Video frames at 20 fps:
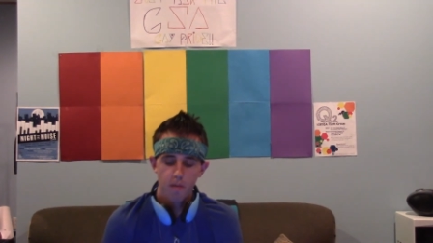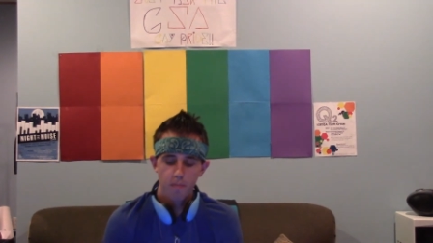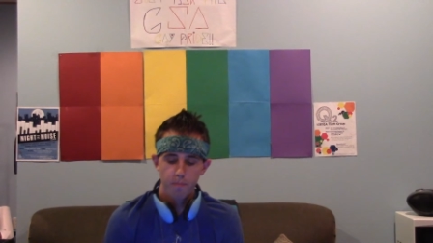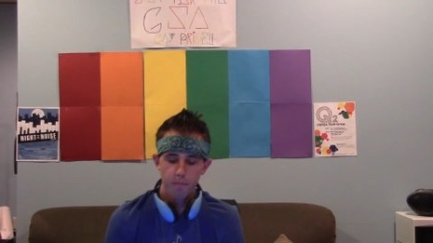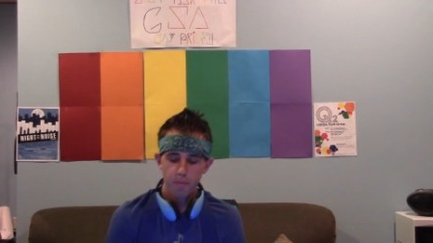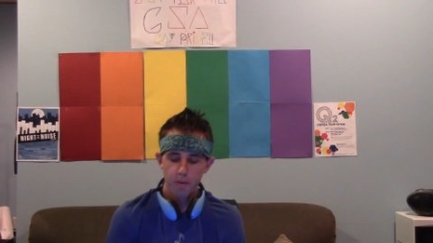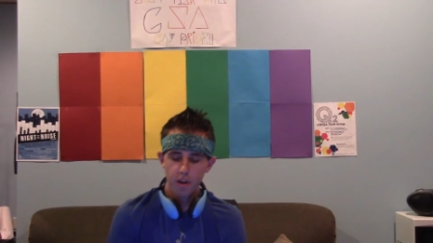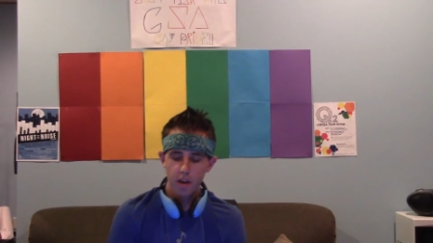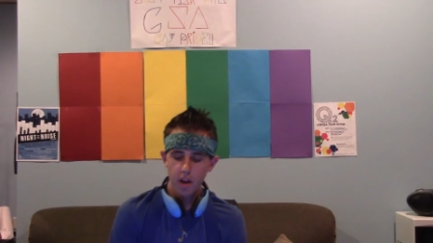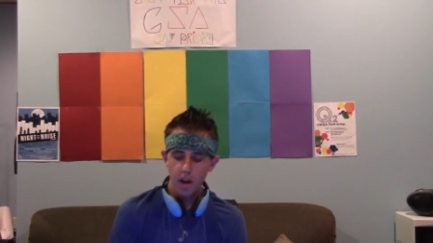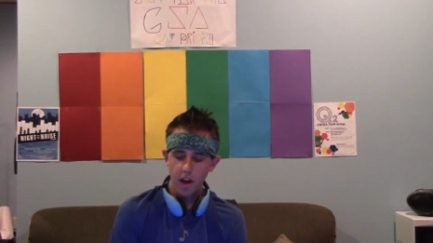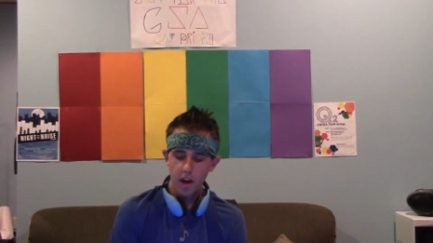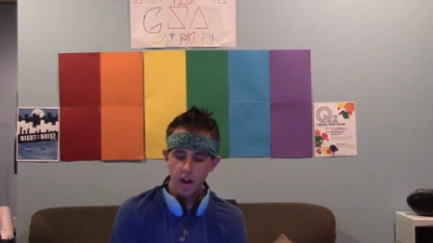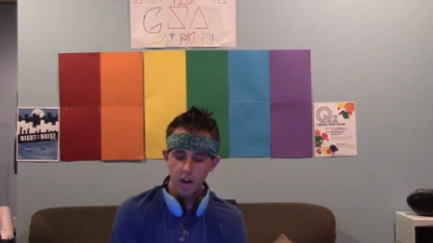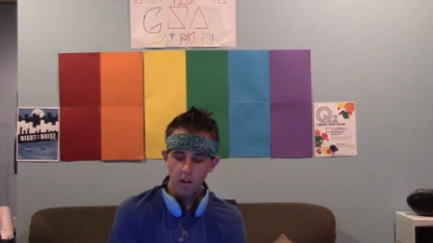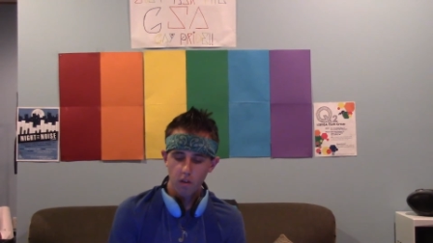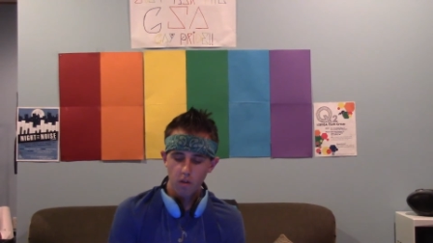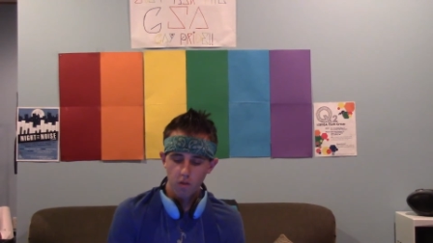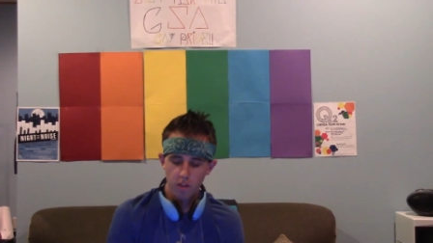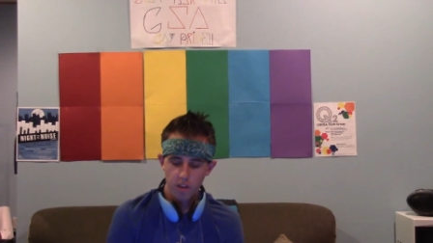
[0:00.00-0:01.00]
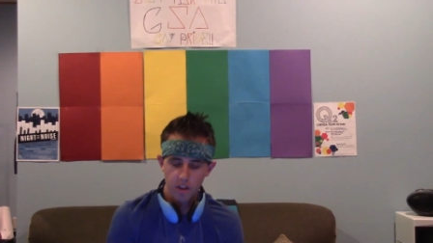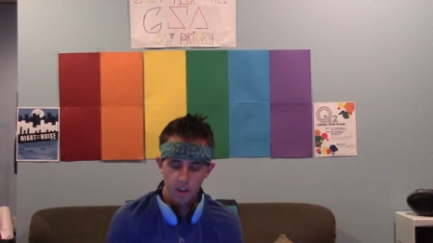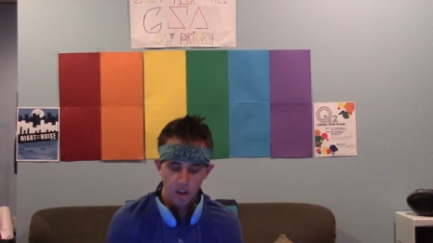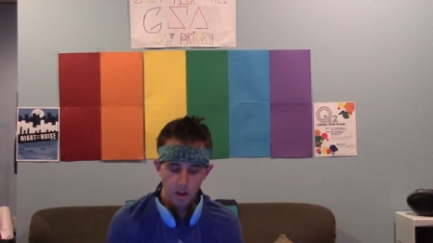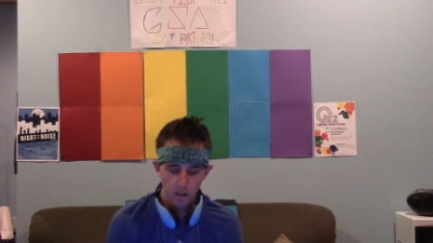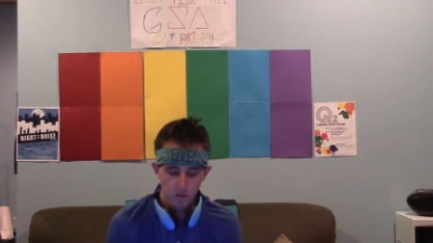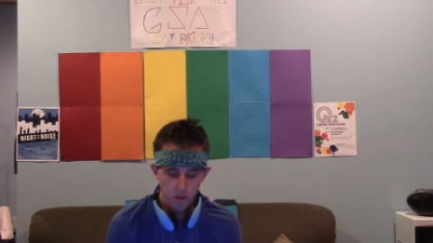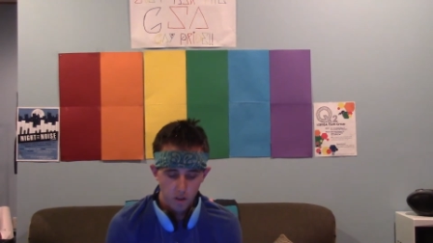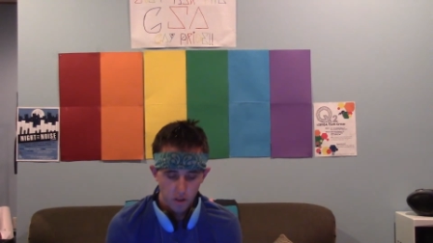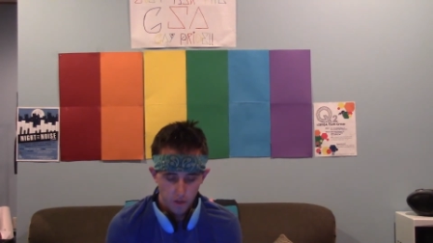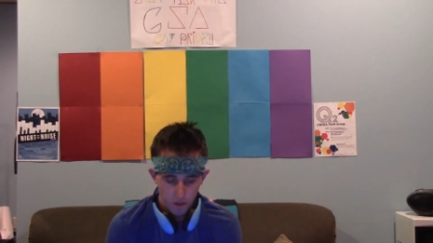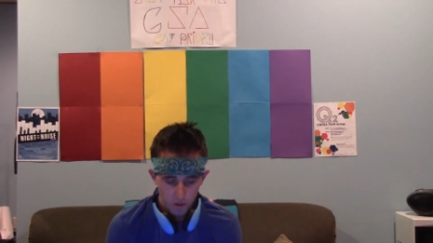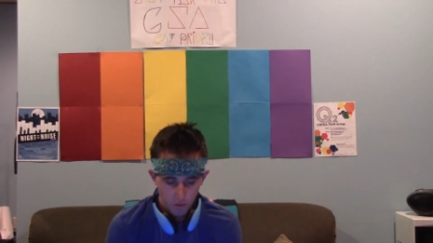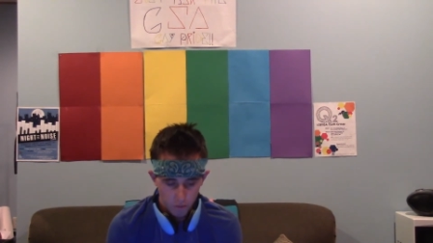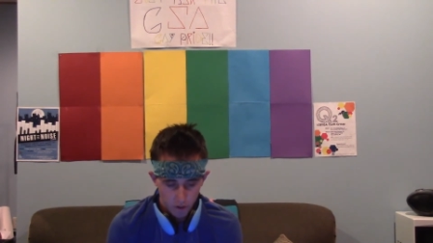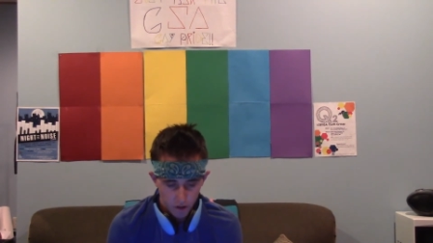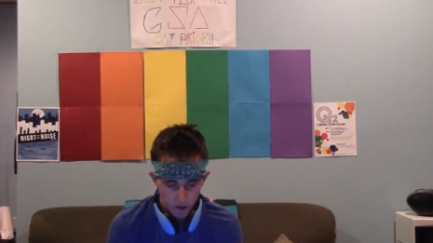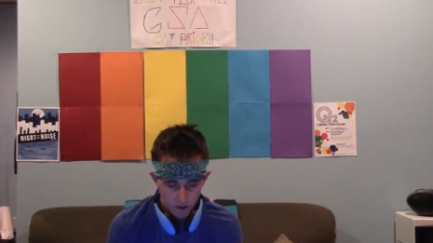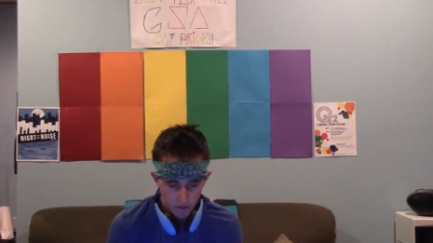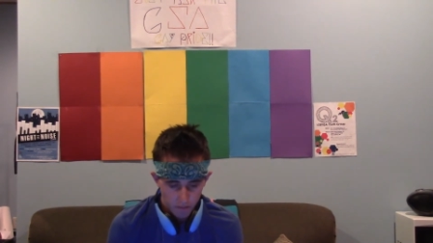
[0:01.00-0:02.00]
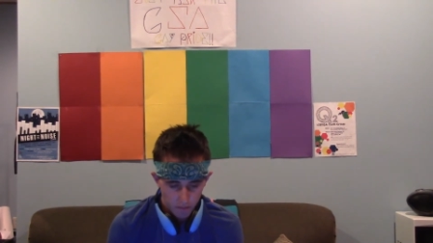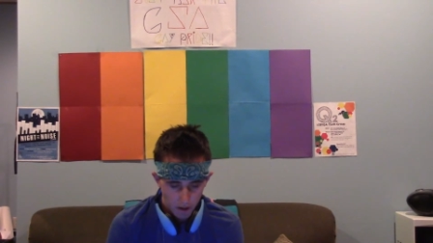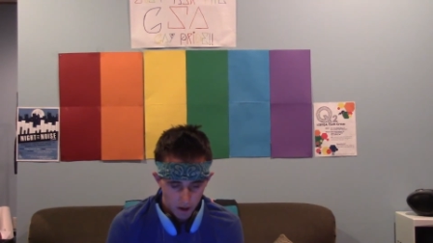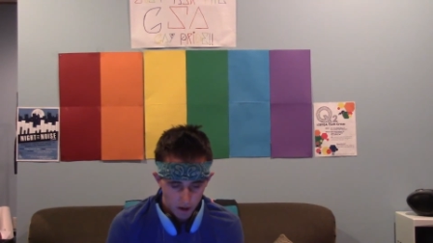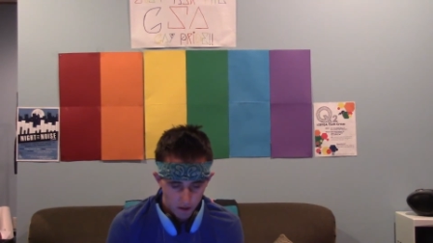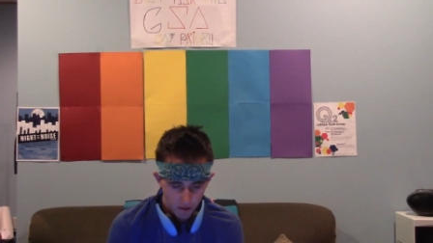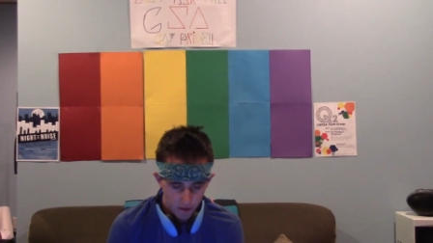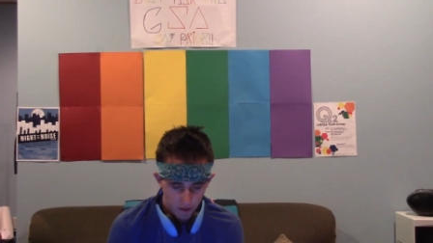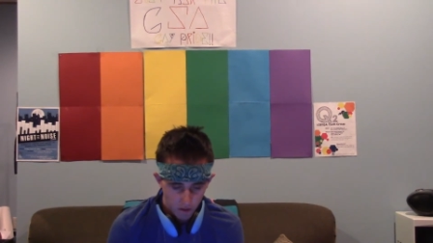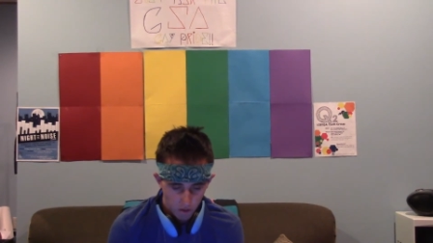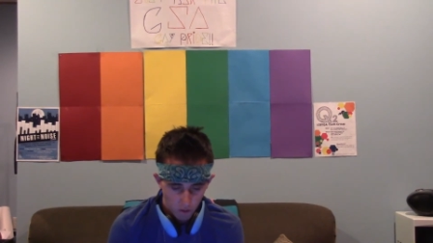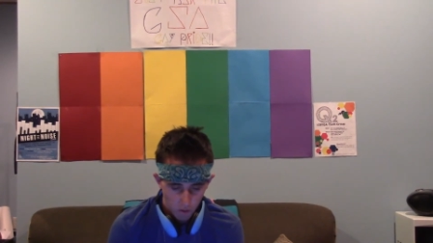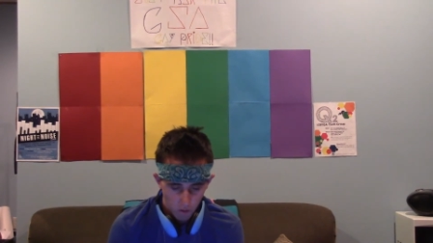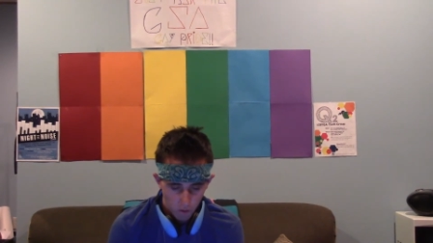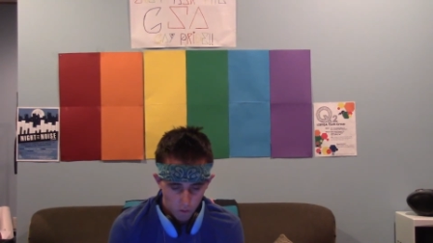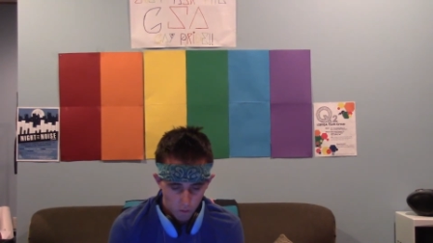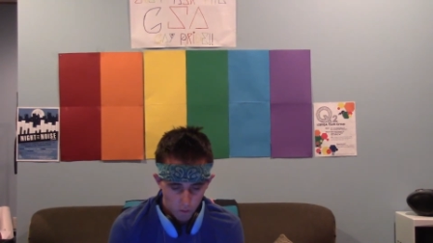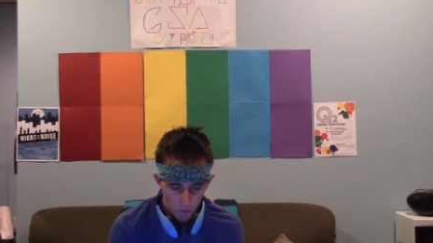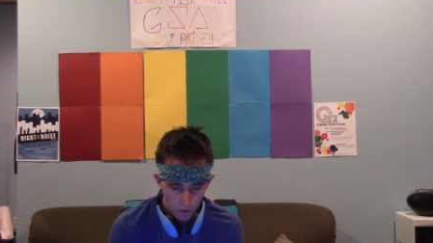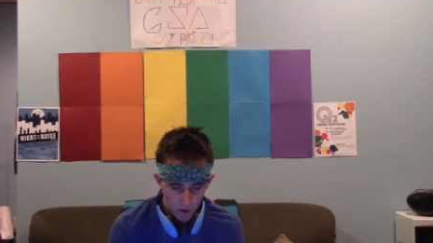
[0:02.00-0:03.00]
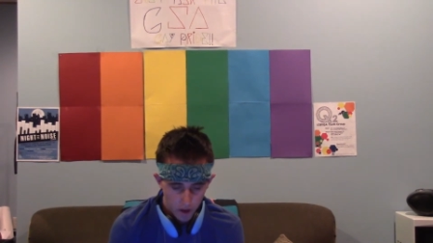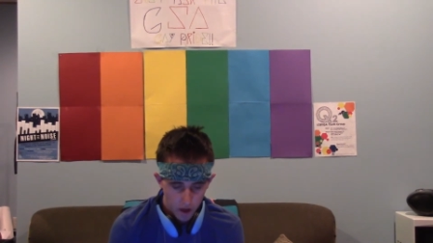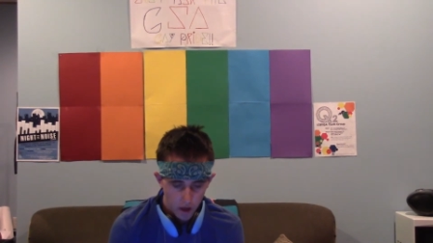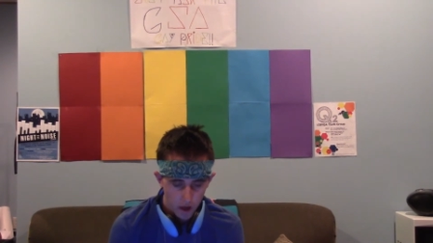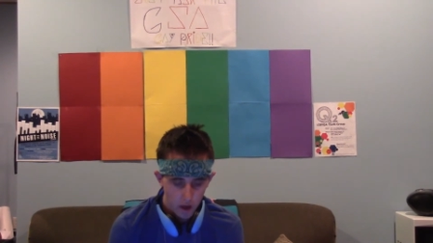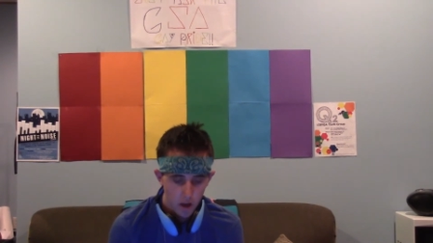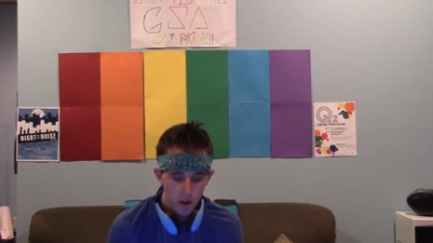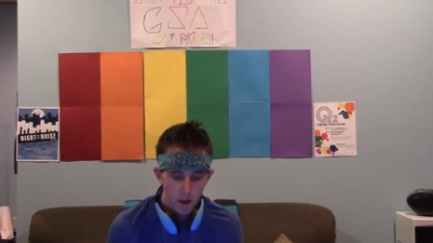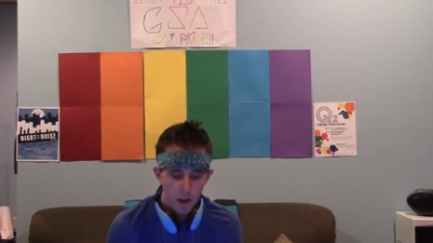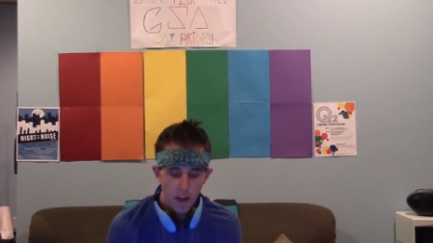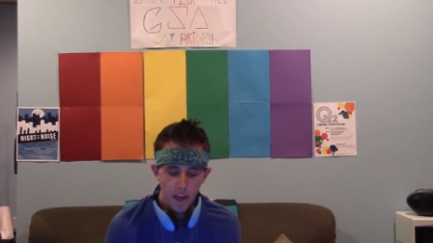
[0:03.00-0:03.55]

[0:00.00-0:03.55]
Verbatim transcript: but I only counted three smiles the whole way,